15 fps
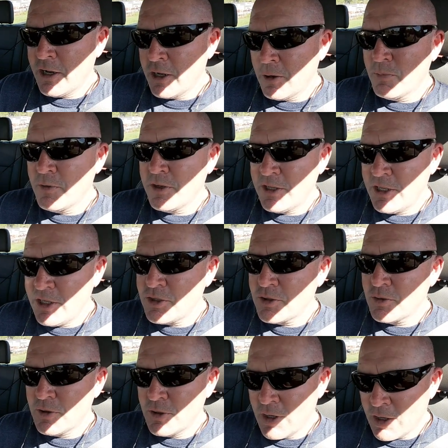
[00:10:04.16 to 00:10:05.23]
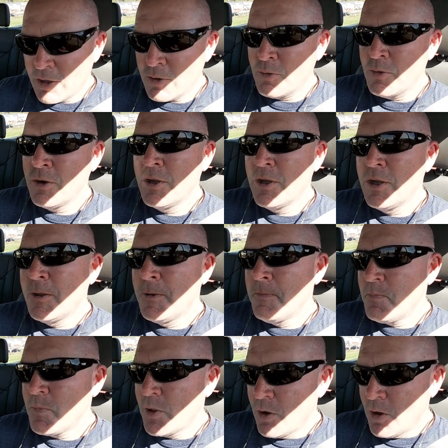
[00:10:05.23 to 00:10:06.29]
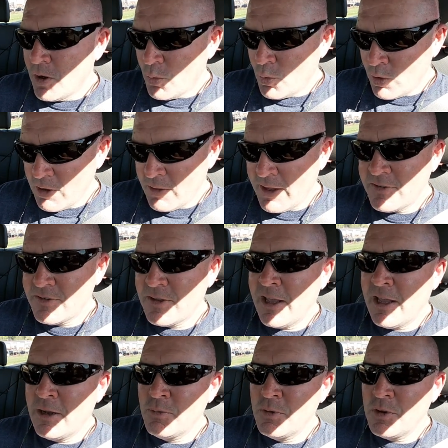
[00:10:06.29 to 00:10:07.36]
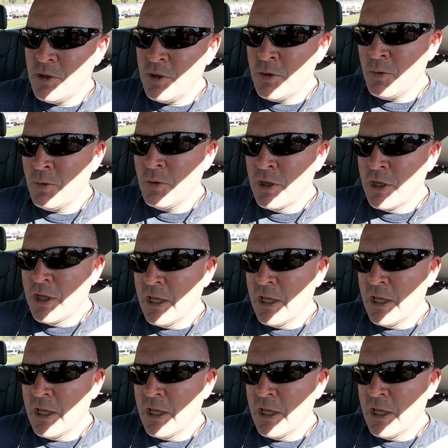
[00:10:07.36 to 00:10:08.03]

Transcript: Help the teacher know where they stand with you.